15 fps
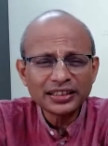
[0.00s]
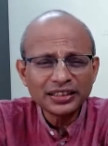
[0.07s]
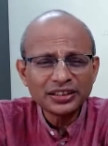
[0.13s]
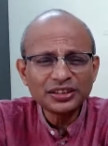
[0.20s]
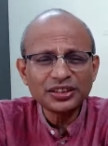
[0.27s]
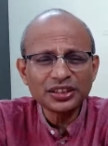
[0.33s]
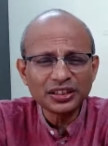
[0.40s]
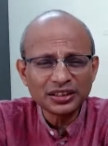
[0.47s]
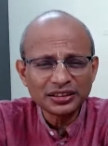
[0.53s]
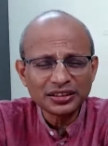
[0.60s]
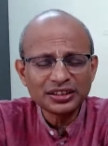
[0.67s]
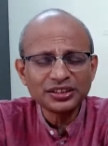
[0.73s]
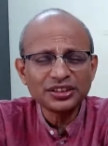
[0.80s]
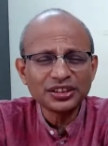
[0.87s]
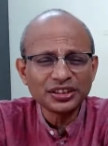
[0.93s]

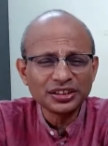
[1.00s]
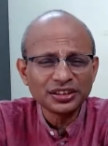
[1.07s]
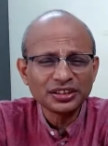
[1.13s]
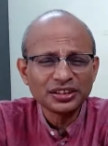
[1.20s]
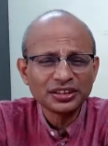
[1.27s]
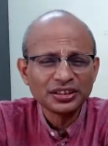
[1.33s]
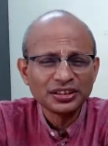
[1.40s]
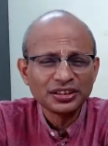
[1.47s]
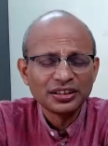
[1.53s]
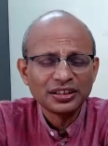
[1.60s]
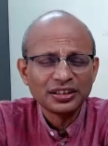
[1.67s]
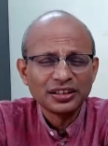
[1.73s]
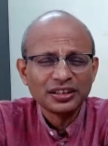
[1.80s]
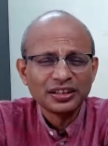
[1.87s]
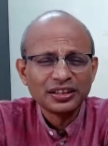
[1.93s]
teaching,
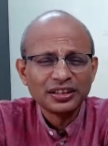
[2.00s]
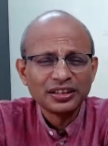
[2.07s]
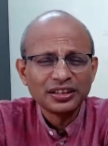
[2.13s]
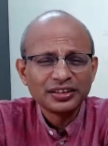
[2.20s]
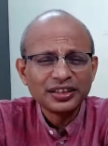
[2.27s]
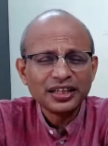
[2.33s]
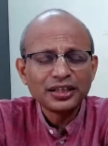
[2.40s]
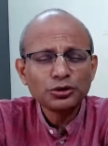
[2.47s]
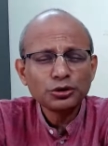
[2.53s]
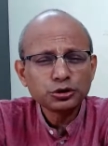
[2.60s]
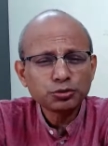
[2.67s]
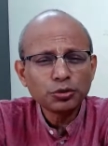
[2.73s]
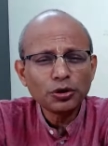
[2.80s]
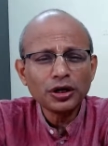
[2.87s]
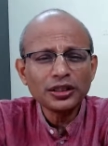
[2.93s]
then you will
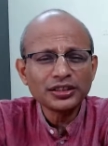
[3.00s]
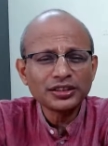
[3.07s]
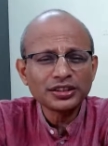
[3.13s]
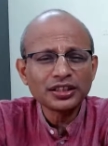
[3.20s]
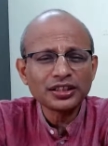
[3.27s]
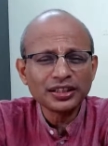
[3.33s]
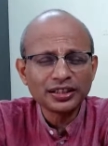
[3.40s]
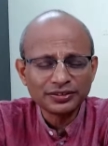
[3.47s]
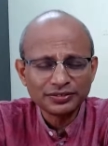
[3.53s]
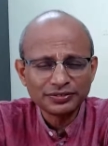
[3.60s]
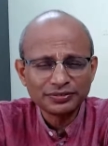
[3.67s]
spoil the children.